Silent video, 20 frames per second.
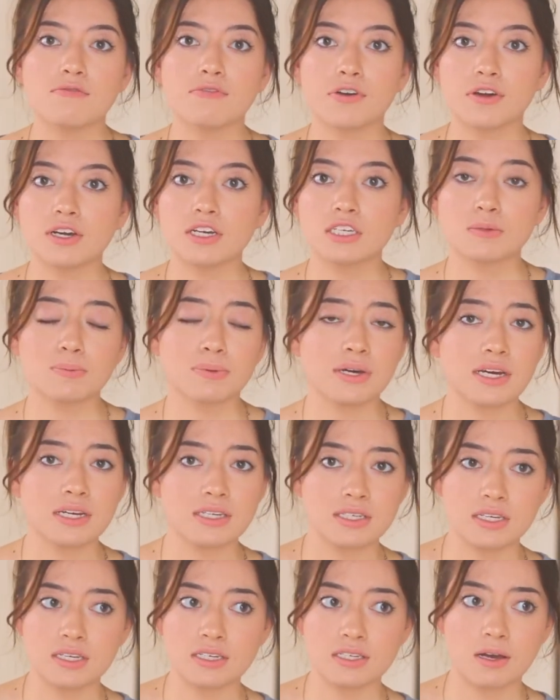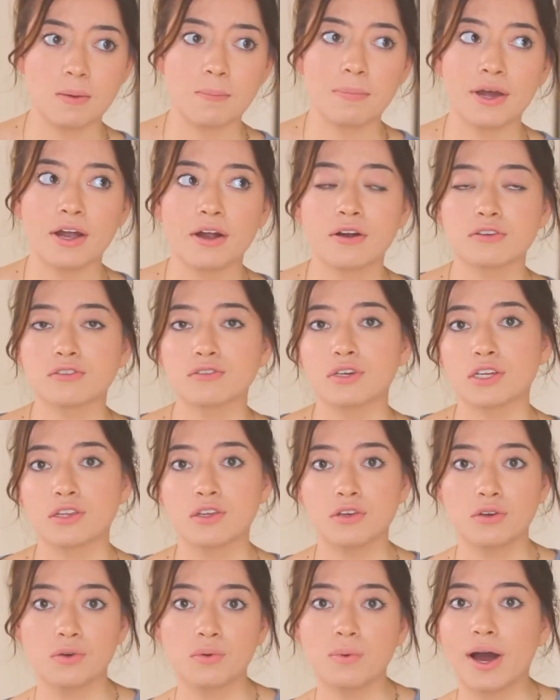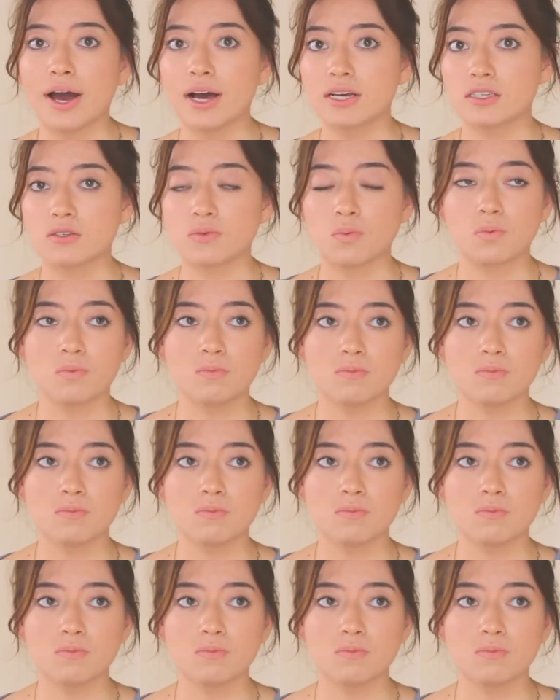various places compared to like the US.